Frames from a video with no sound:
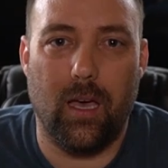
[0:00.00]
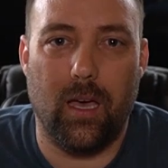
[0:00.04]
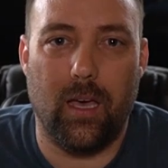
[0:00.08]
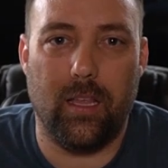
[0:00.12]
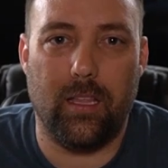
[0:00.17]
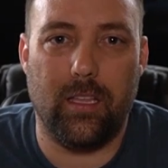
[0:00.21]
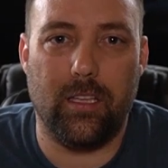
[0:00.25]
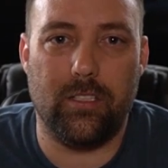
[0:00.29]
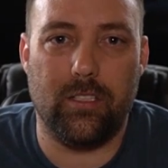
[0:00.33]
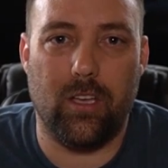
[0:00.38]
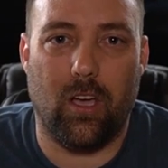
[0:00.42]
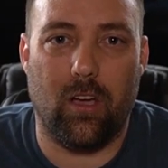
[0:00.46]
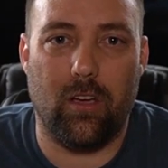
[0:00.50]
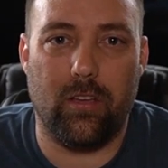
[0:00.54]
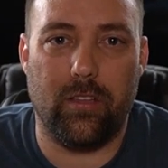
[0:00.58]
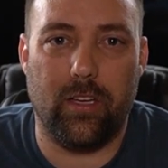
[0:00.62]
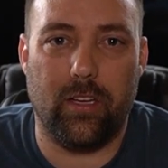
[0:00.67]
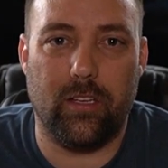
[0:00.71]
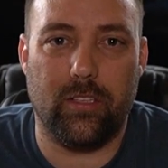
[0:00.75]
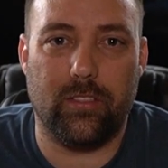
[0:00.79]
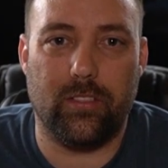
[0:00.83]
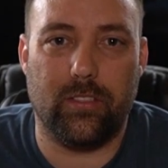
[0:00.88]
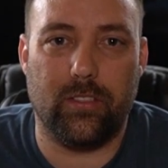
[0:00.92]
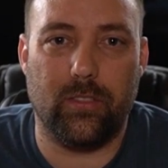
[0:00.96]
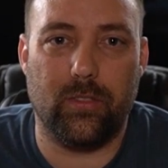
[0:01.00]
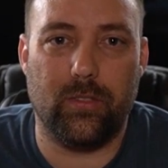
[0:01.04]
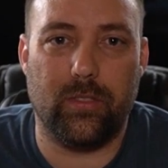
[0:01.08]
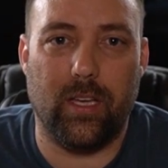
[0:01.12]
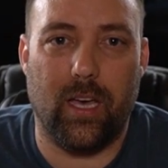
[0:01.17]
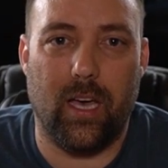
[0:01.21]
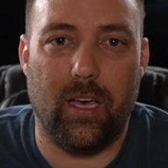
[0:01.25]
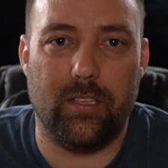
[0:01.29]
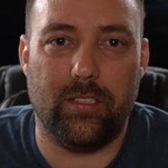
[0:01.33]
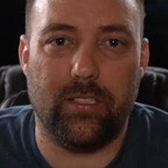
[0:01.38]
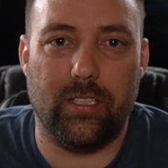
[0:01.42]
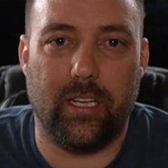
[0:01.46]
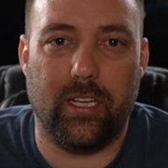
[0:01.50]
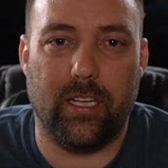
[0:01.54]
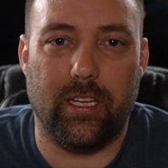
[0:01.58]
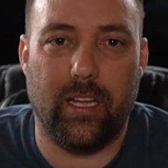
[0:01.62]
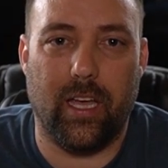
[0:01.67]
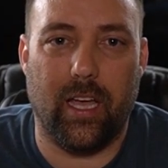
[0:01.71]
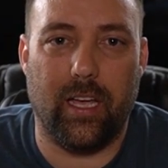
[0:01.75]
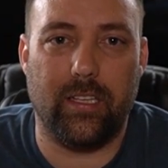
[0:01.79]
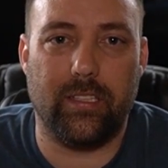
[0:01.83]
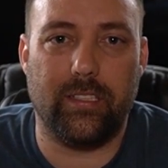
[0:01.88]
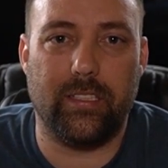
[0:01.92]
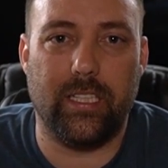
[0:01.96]
These are their
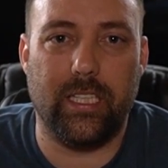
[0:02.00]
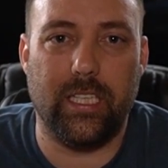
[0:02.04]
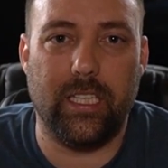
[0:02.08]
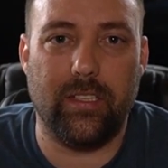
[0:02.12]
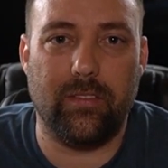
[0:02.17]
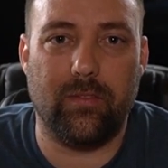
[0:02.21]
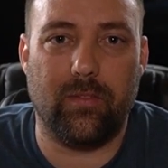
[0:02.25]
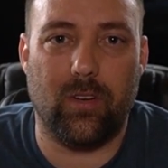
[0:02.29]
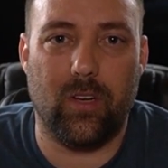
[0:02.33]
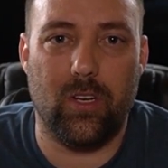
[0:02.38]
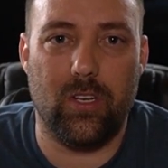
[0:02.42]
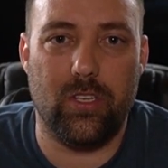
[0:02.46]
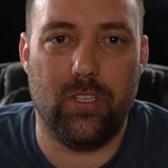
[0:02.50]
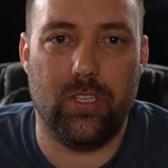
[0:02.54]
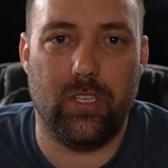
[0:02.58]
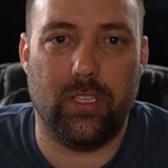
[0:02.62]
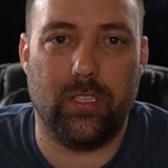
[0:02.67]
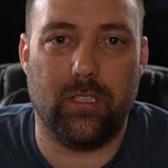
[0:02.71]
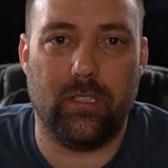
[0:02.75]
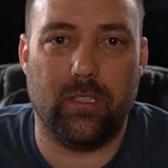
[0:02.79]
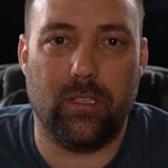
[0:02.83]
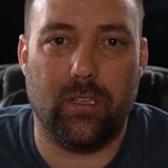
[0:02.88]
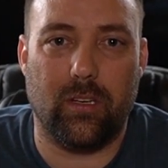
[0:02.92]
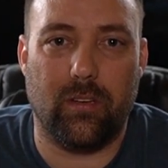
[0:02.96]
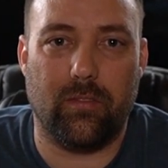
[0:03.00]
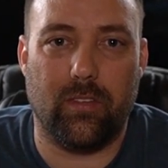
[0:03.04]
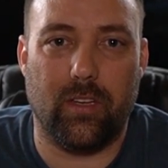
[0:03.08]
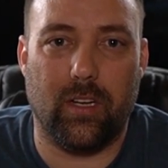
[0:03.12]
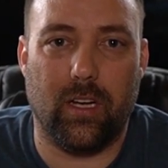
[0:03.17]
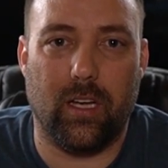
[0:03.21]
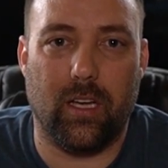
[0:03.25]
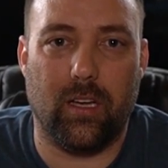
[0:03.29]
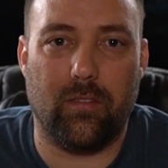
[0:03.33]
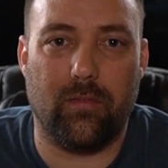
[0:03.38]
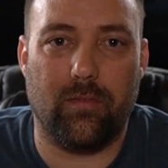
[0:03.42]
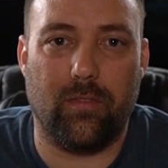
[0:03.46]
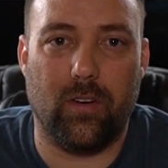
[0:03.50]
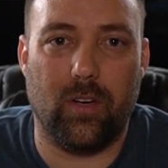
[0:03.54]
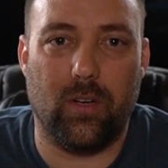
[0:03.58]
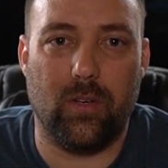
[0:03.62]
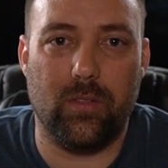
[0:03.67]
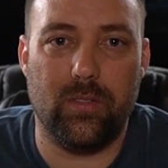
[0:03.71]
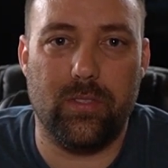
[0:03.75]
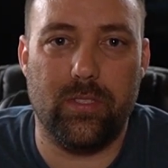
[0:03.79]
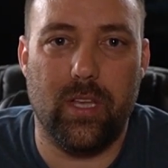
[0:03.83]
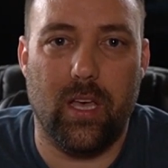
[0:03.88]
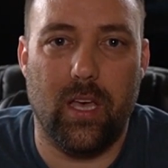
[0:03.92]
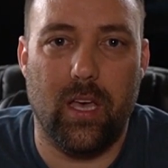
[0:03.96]
2019 version of their
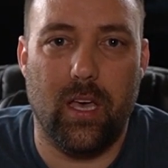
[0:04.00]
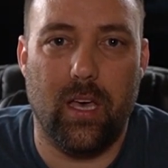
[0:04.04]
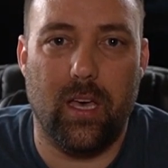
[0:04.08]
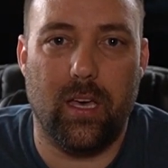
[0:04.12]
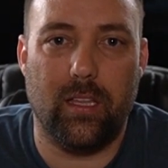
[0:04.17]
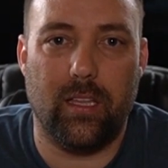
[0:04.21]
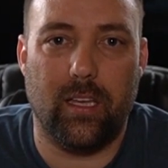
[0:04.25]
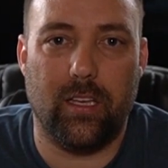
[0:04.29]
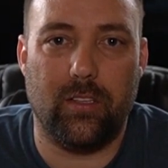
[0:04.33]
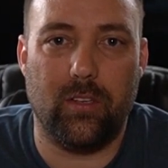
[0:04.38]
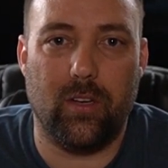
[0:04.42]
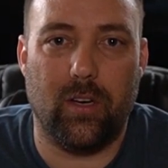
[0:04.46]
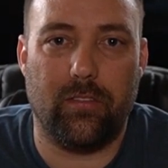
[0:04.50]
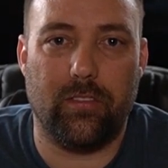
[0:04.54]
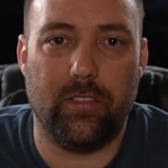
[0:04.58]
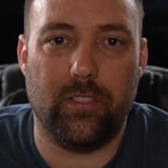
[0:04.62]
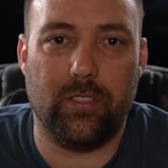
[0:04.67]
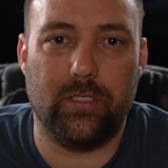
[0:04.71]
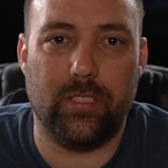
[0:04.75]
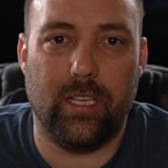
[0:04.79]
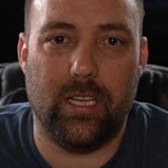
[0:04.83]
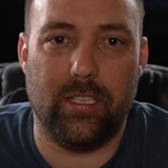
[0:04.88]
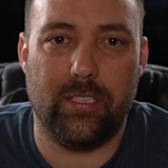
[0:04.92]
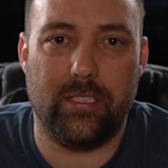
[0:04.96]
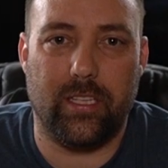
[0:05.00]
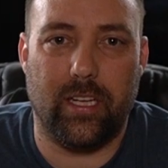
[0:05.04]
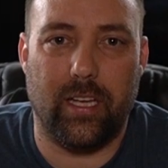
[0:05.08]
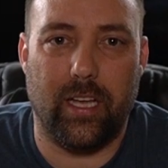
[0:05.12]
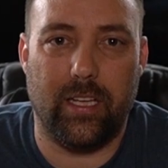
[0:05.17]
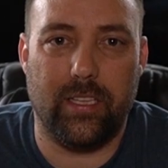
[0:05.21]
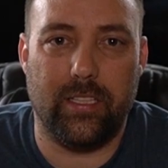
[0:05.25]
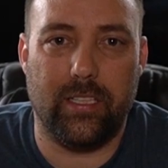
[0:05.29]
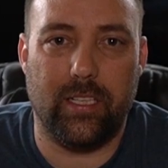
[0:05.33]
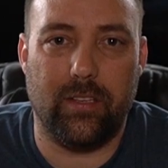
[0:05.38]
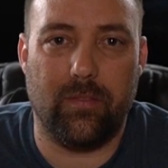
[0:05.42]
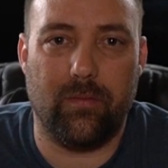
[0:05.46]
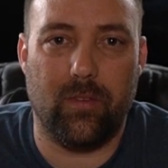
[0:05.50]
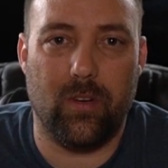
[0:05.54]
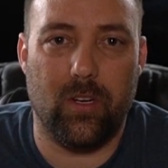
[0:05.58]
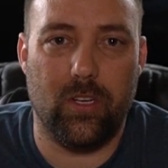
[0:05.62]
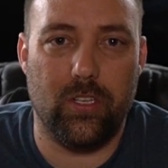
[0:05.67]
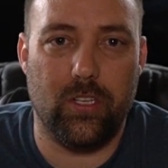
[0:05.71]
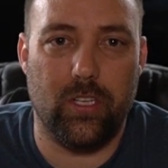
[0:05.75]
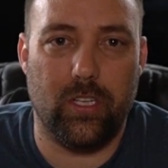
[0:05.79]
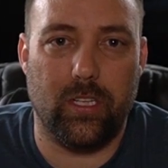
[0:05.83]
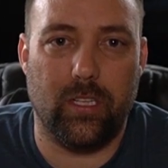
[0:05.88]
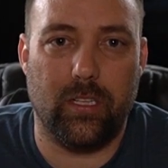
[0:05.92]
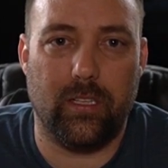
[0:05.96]
headphones. They do have a 2018
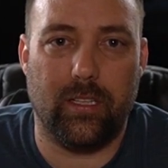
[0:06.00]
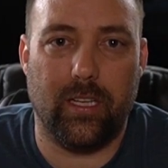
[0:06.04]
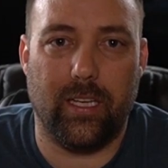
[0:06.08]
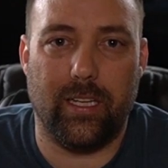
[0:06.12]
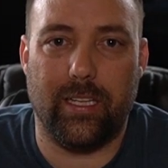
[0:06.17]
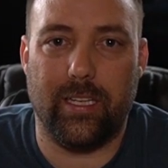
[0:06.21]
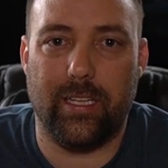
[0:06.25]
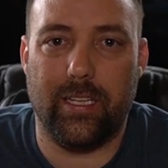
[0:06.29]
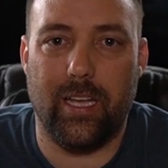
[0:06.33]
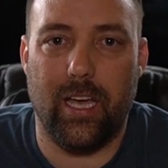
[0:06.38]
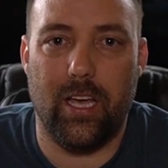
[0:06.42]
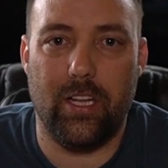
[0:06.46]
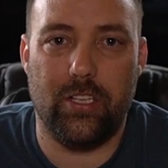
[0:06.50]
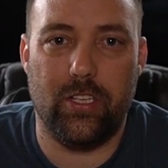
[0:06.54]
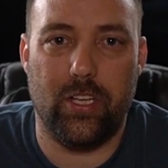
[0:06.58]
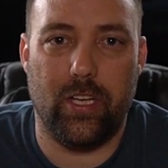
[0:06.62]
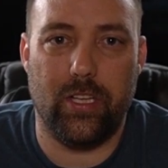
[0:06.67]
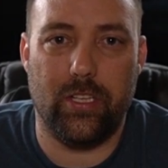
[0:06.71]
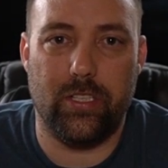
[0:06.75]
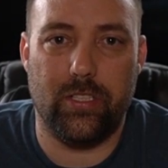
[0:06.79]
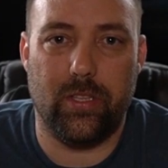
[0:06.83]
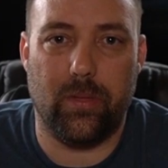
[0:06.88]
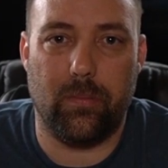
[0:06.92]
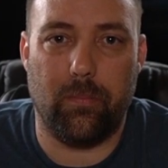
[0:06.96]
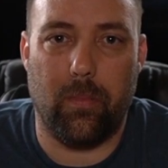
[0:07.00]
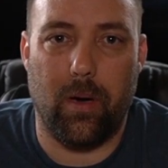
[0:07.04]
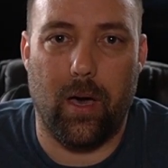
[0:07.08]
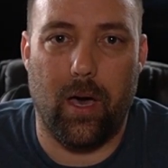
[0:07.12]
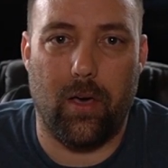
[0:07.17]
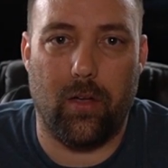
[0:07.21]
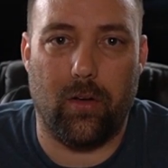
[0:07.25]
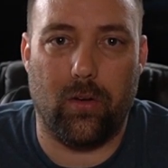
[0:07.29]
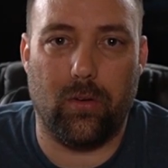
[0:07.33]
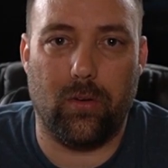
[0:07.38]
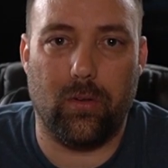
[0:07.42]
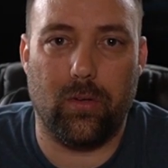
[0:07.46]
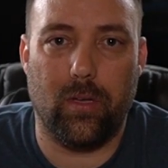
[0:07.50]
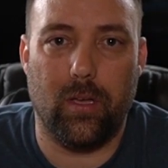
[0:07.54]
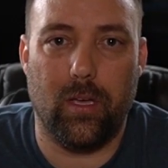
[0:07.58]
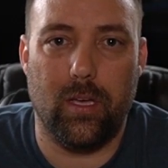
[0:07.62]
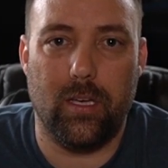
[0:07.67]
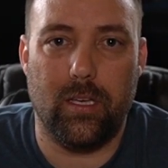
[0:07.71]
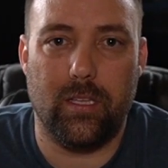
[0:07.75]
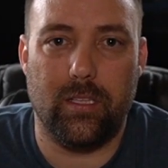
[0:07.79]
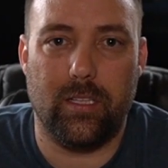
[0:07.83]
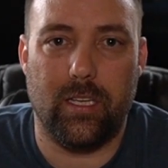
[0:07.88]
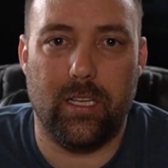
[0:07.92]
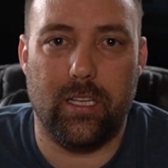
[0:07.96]
version. They did not change the model.
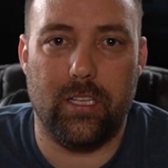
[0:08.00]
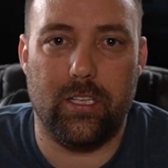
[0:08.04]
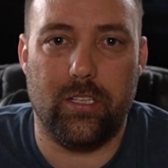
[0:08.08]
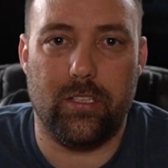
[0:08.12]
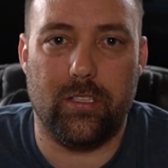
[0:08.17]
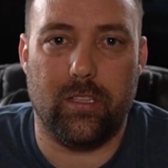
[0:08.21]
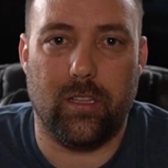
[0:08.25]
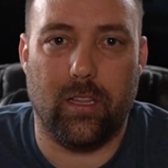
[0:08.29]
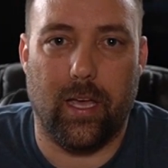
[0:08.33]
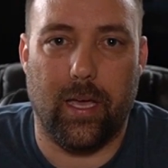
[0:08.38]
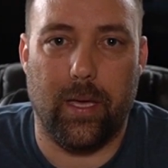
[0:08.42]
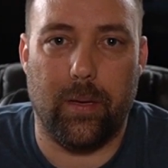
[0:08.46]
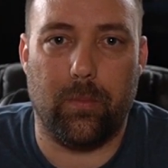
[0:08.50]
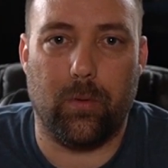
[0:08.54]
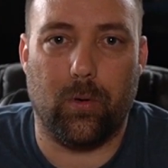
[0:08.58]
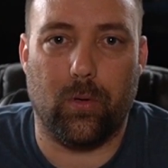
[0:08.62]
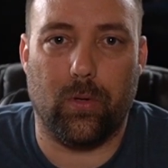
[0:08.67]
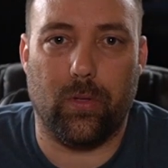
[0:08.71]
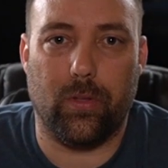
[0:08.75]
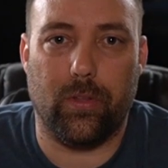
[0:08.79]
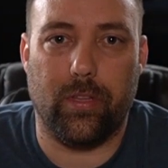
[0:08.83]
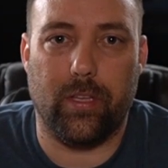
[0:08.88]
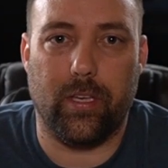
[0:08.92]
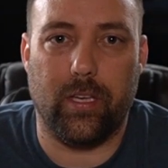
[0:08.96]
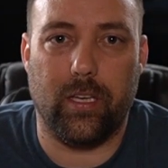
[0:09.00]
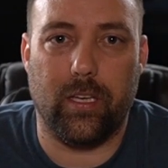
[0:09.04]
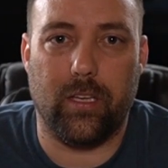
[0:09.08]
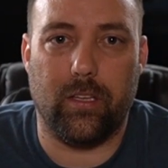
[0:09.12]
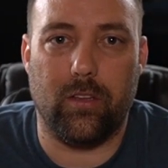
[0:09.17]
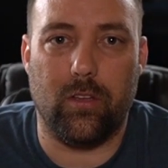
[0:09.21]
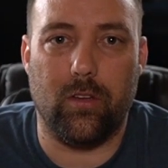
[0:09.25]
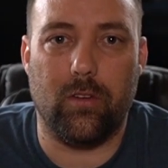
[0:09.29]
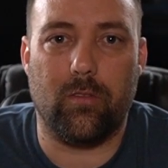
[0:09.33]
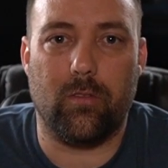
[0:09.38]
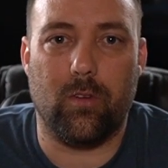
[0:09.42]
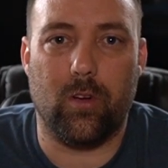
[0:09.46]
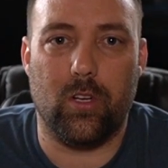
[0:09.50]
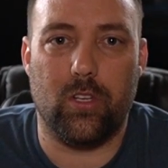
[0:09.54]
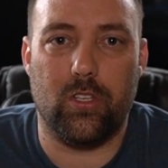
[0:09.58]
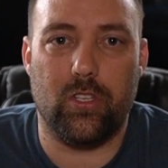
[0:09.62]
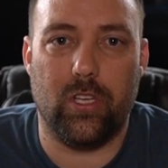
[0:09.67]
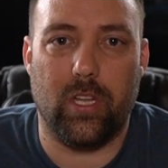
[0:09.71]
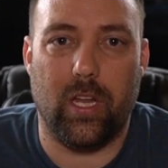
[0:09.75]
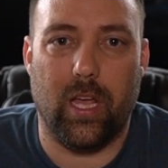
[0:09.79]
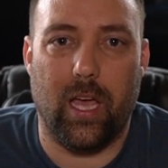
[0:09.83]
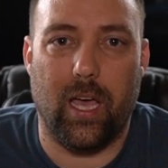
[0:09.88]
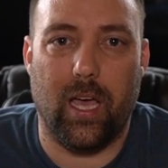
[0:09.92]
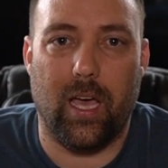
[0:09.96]
They just labeled the new
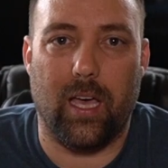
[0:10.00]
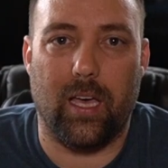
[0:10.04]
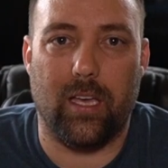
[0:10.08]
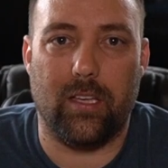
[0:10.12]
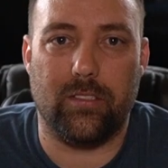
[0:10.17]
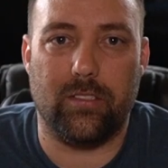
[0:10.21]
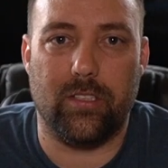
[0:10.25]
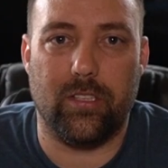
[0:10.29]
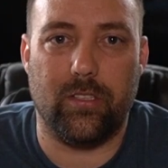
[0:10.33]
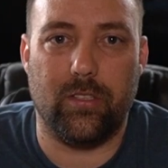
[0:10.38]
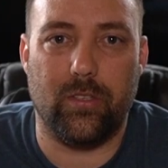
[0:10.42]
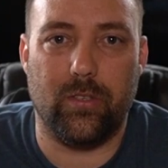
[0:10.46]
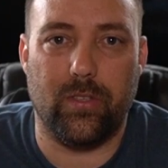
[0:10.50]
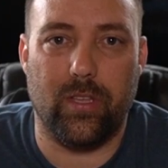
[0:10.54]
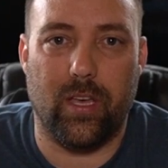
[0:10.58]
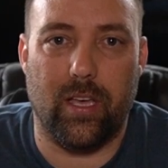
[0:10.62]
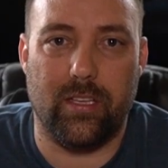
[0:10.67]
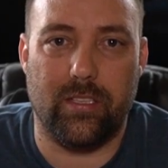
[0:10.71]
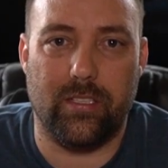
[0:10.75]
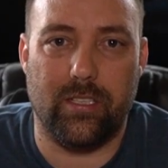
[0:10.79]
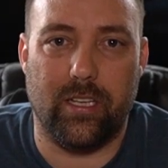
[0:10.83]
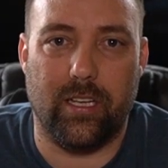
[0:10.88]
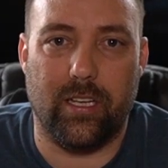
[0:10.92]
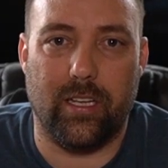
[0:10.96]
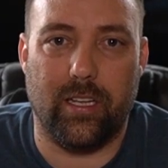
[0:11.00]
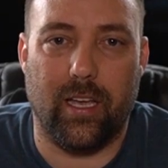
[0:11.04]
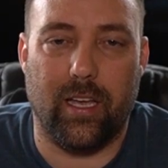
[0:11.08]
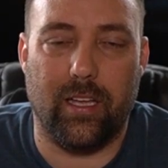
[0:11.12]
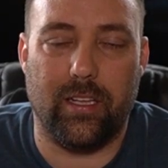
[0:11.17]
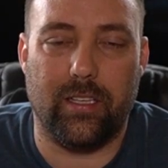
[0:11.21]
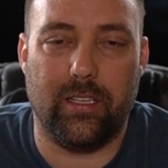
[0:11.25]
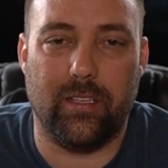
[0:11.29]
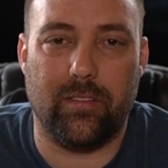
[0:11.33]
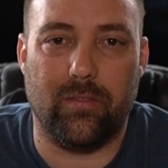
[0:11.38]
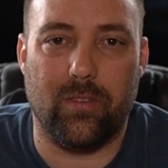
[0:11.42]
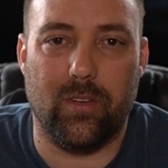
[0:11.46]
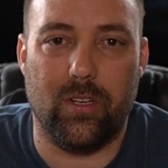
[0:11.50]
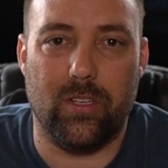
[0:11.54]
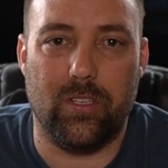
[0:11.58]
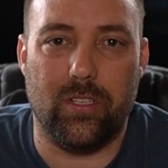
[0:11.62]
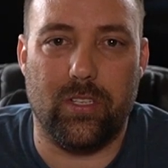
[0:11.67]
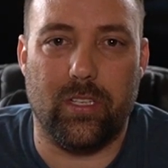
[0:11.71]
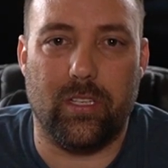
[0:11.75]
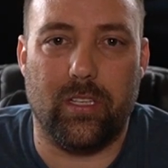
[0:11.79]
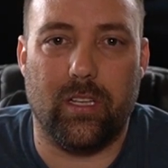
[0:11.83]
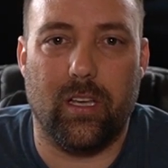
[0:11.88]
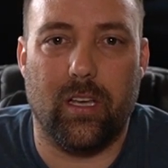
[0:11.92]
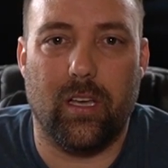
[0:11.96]
version as the 2019
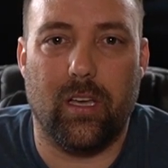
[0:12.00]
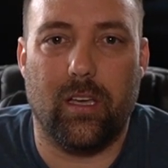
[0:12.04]
version.